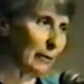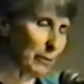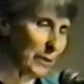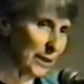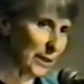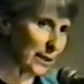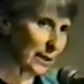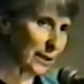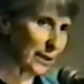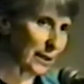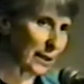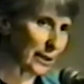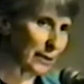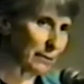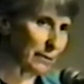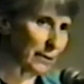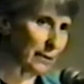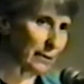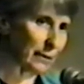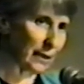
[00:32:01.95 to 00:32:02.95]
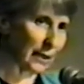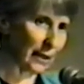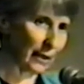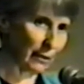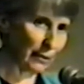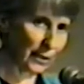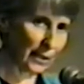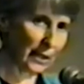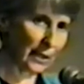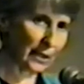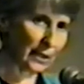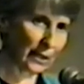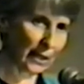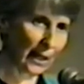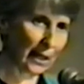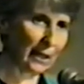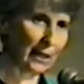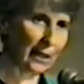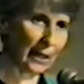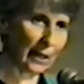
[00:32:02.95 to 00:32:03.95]
successful in those things that I
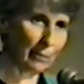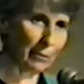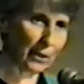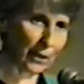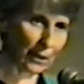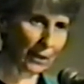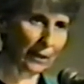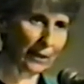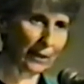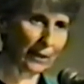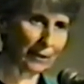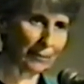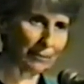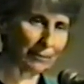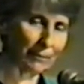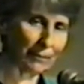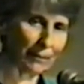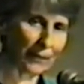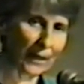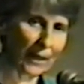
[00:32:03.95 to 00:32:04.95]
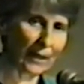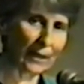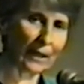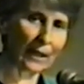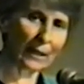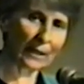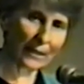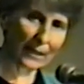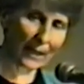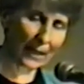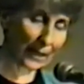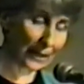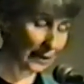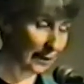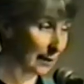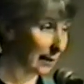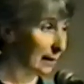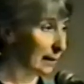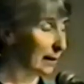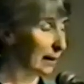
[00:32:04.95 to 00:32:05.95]
named earlier, in that attack
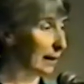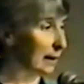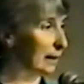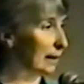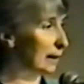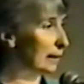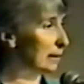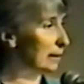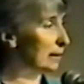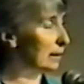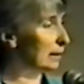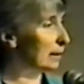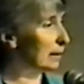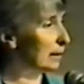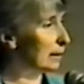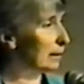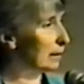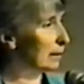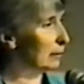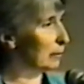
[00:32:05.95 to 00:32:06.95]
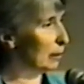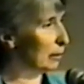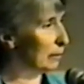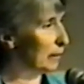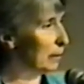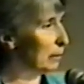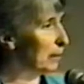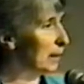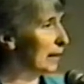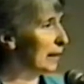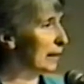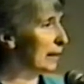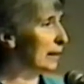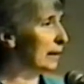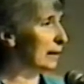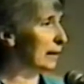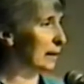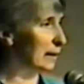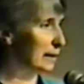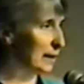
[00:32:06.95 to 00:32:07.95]
against Roe v. Wade,
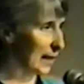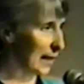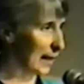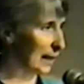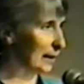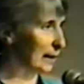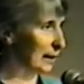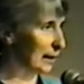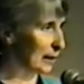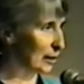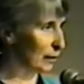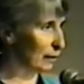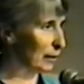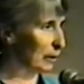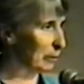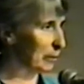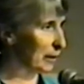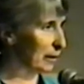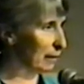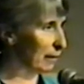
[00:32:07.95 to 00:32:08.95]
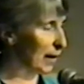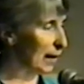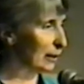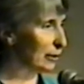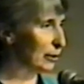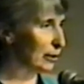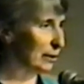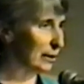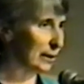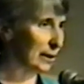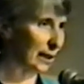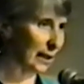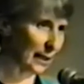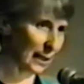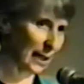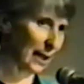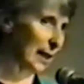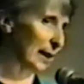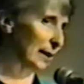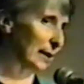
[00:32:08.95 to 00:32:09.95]
the attack against affirmative action,
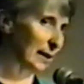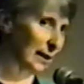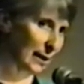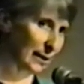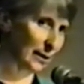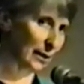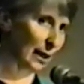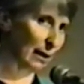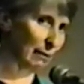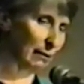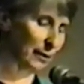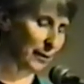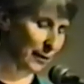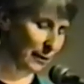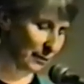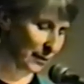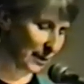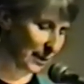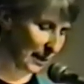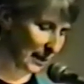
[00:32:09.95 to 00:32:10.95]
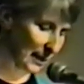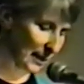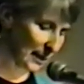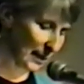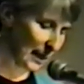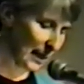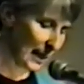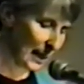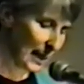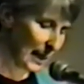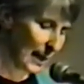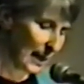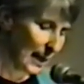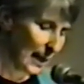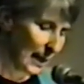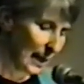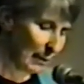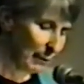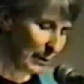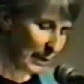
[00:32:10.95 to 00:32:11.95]
attack against all of those things.
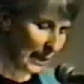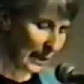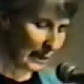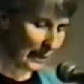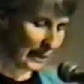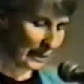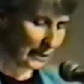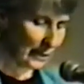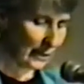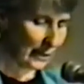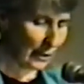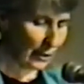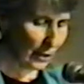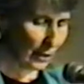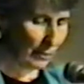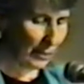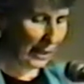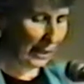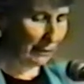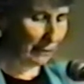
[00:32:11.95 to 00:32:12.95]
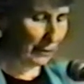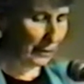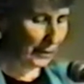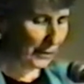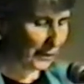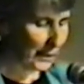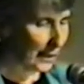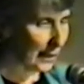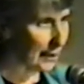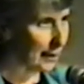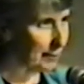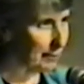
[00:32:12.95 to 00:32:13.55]
And what I'd like to talk about for a second